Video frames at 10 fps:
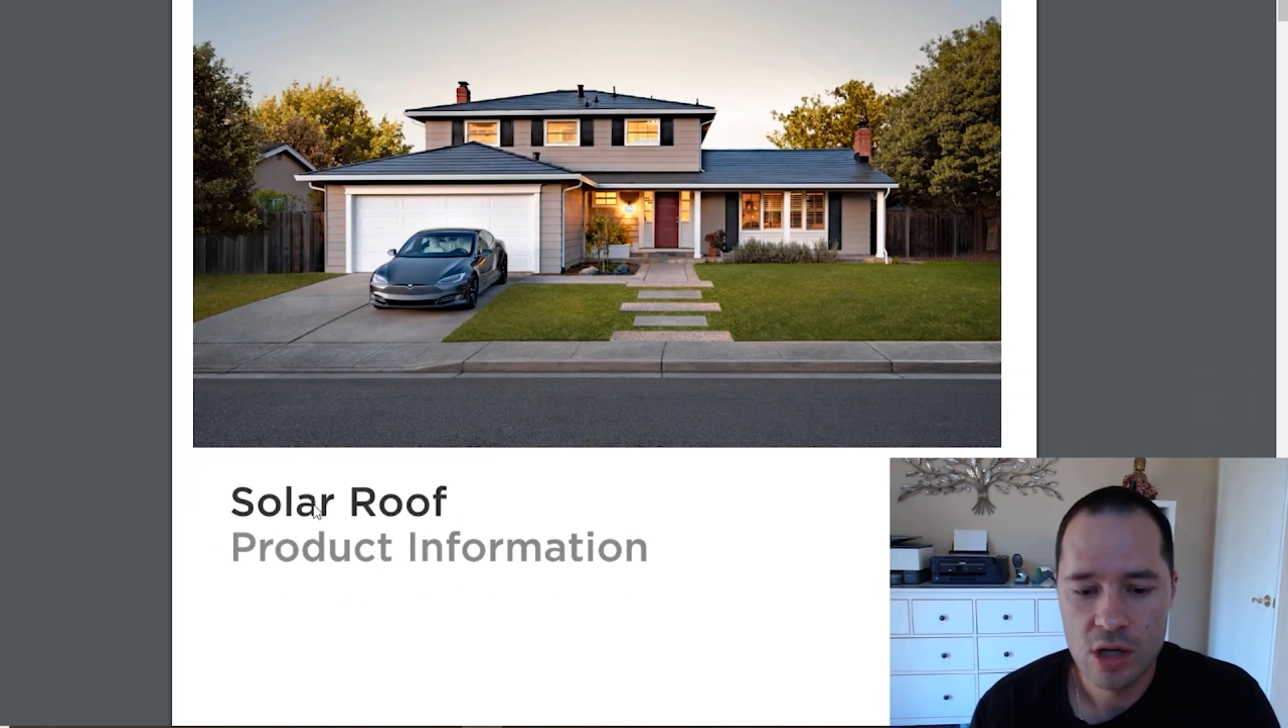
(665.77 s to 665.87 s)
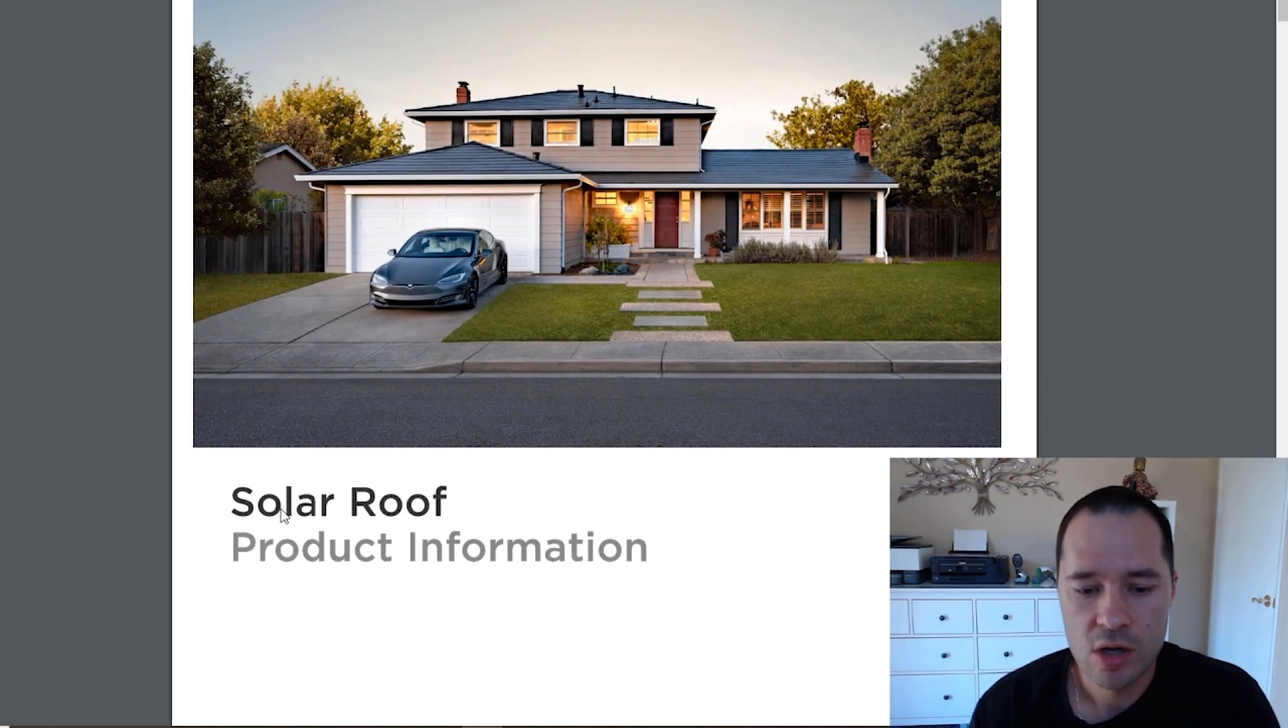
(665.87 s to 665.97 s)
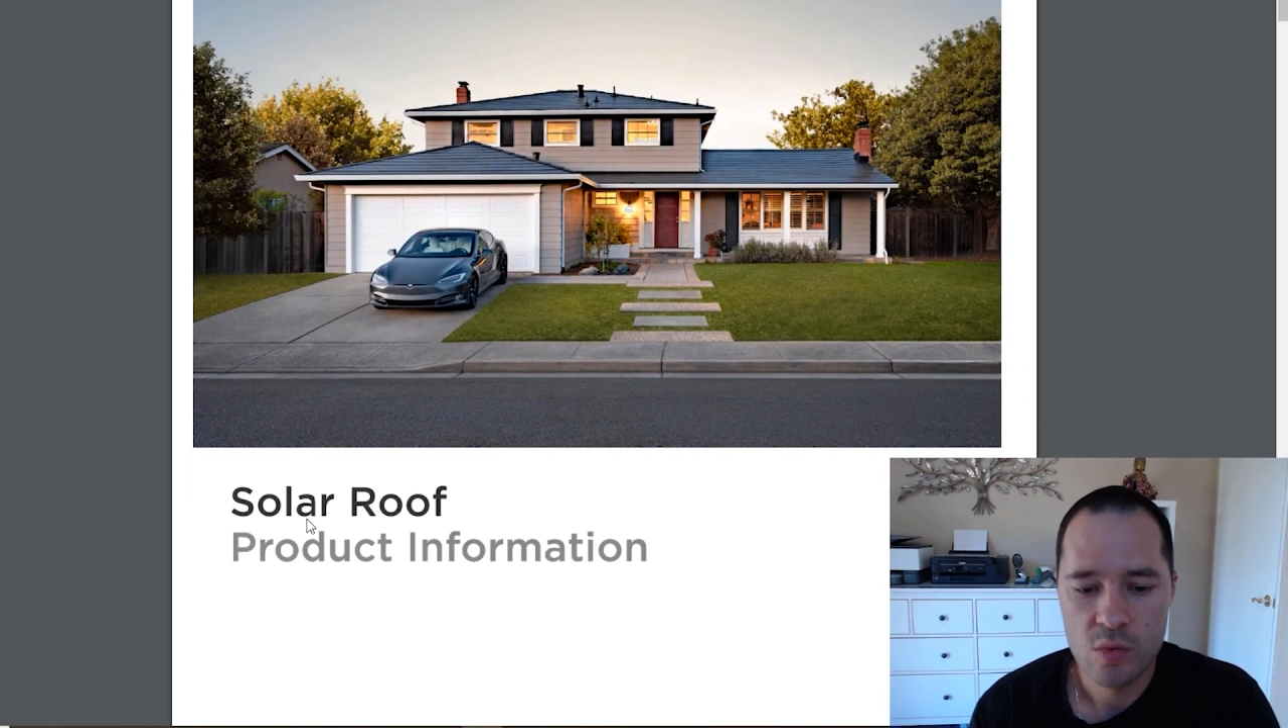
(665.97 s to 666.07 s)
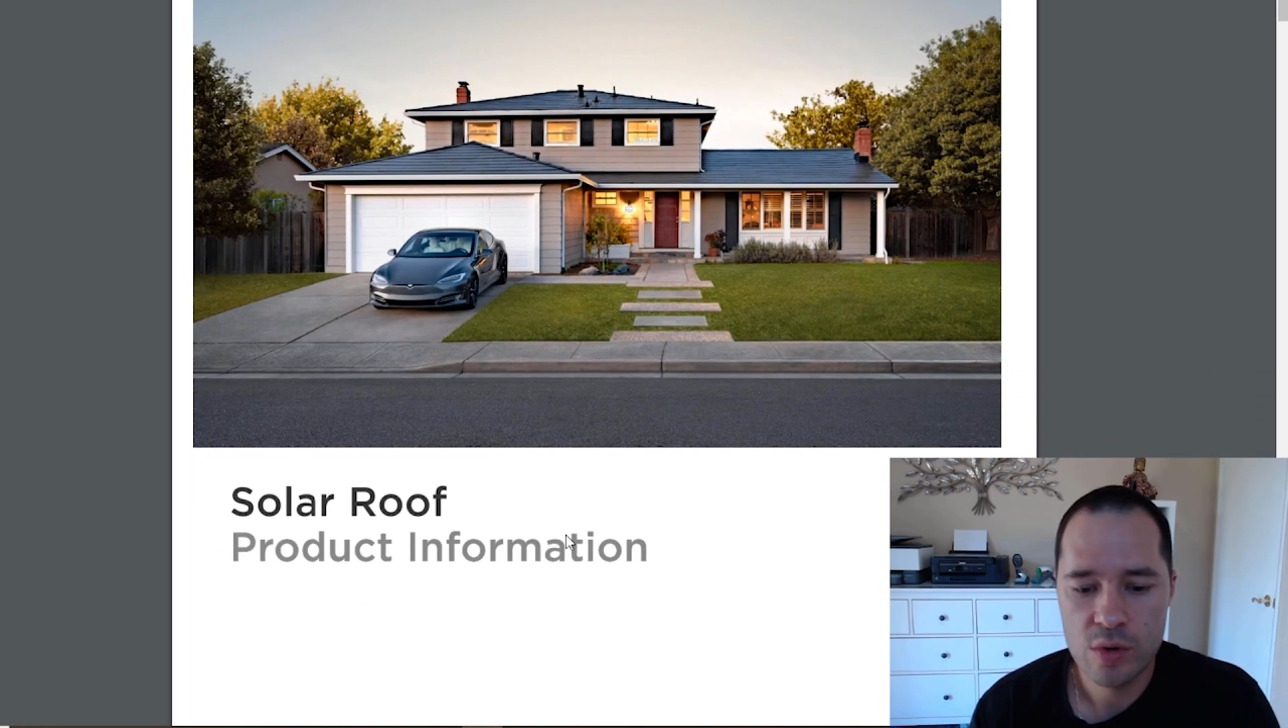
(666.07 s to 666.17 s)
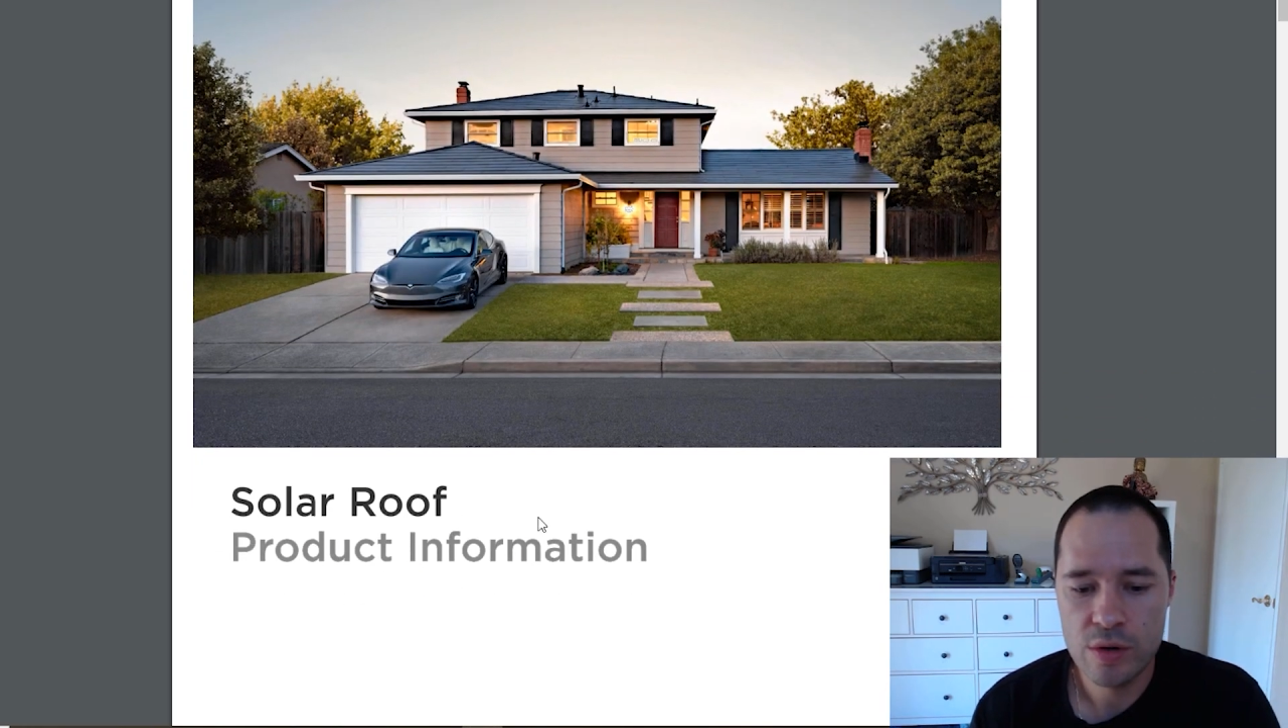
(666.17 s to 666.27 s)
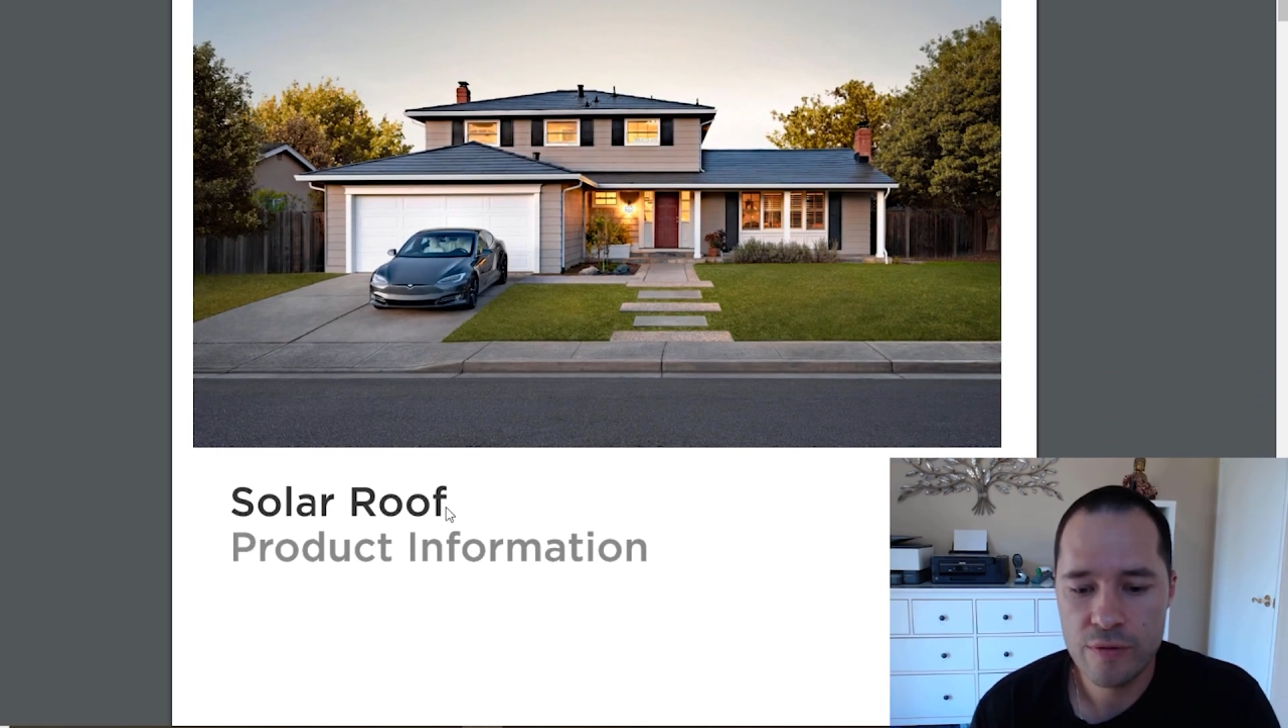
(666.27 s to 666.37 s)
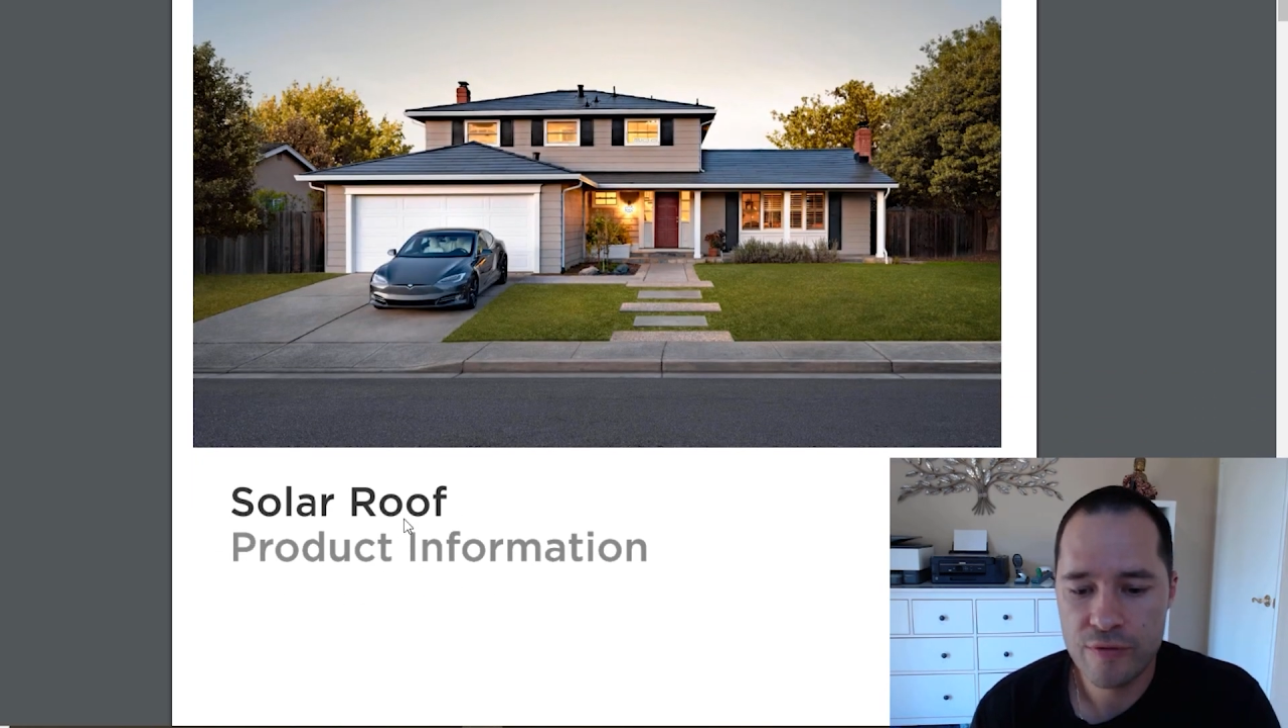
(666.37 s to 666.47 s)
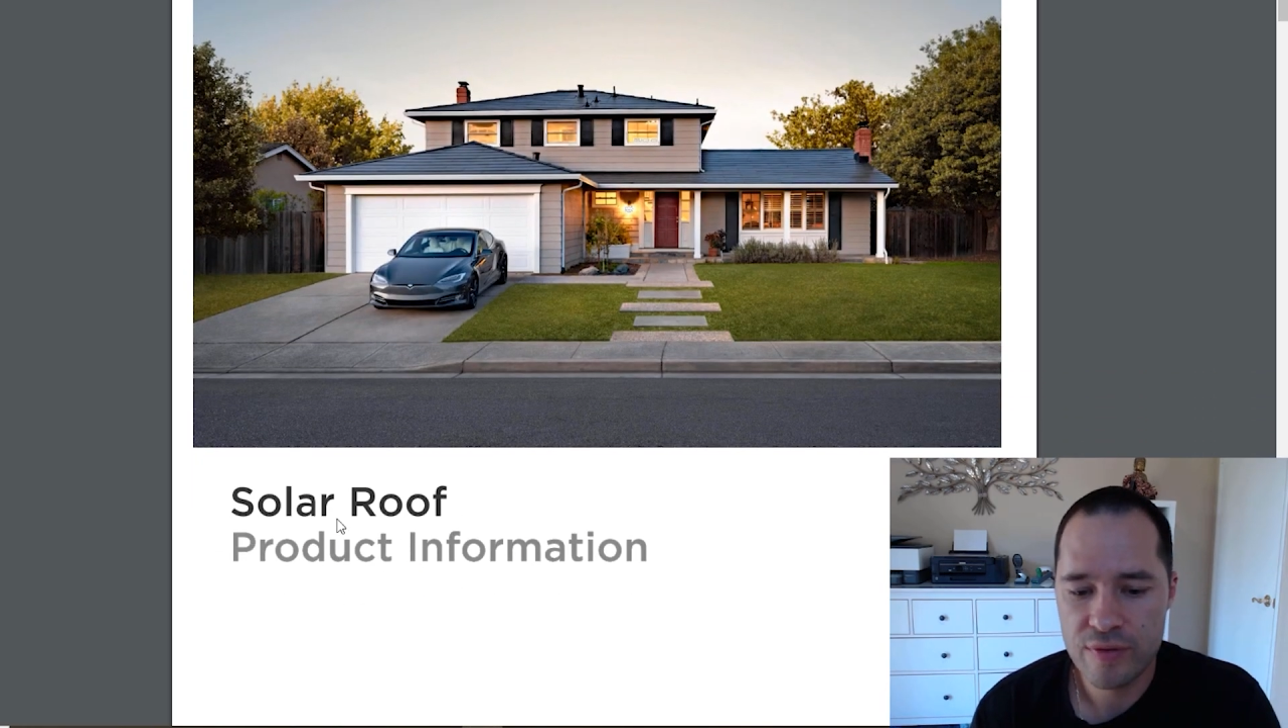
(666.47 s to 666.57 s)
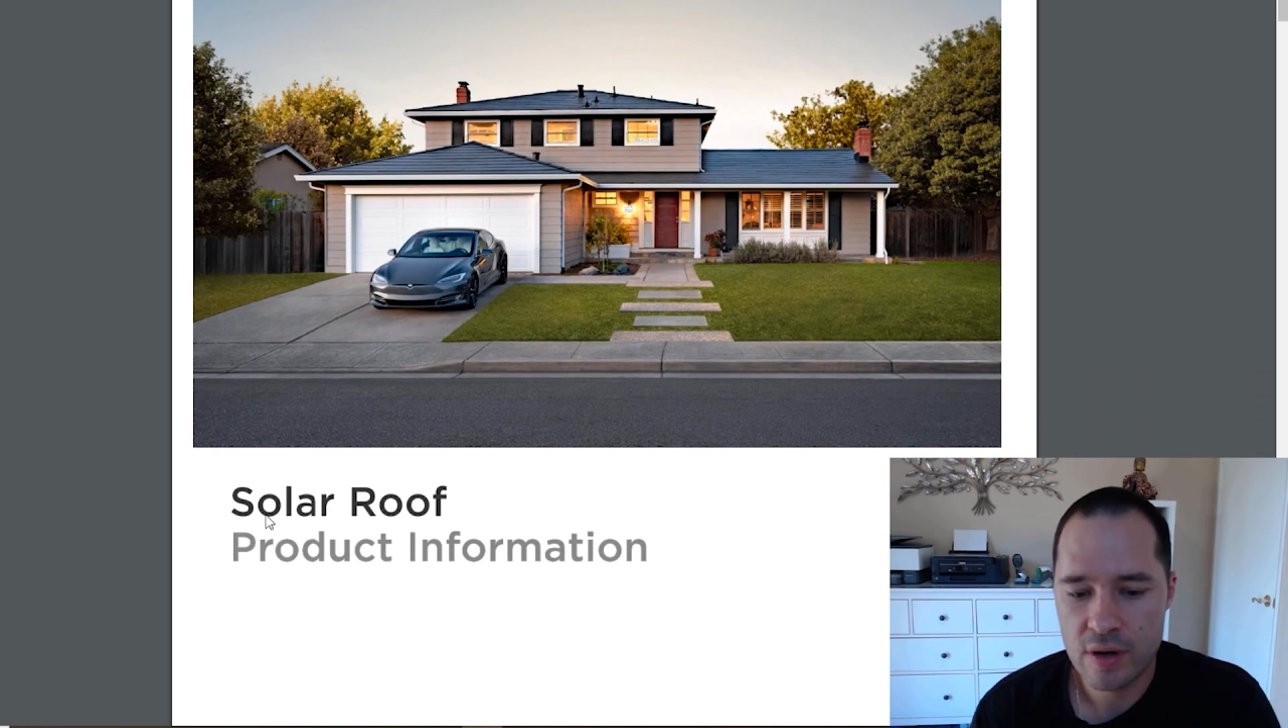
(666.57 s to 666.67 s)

roof